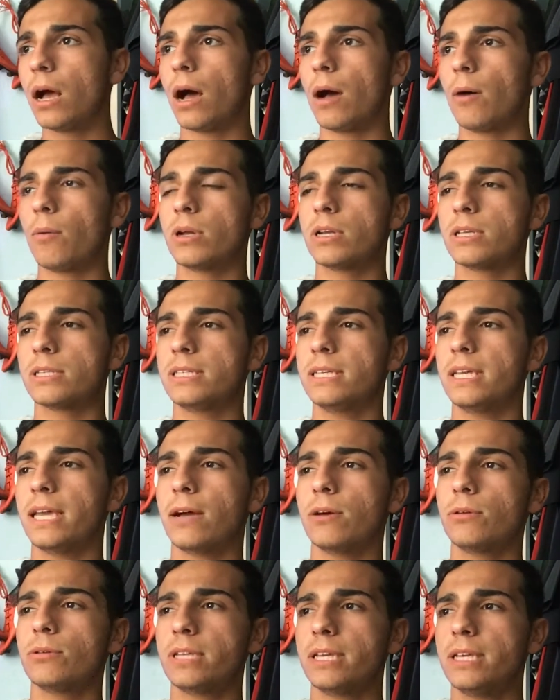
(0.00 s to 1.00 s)
I want to see
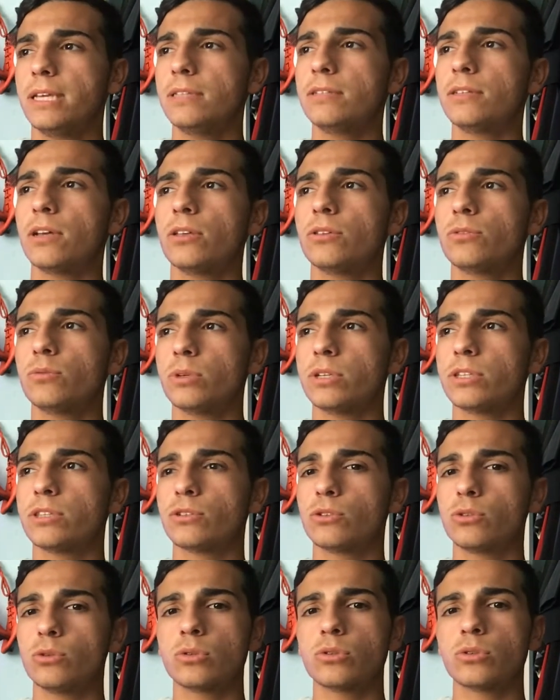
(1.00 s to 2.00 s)
how he does with
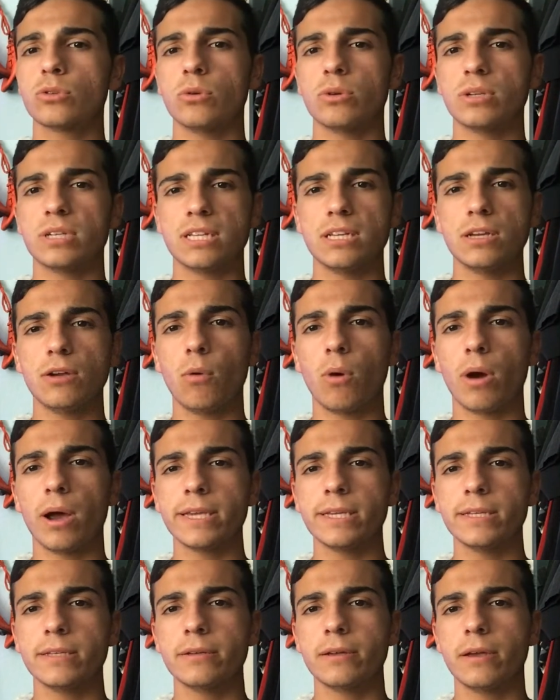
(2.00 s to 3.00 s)
Suso and
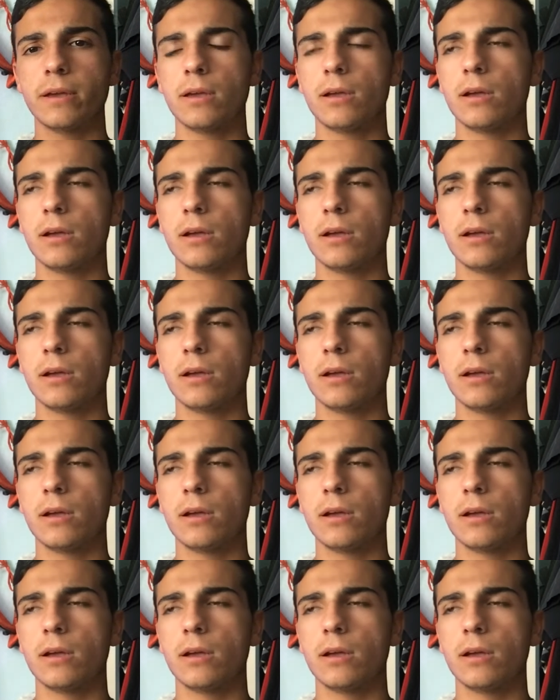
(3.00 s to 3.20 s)
Higuain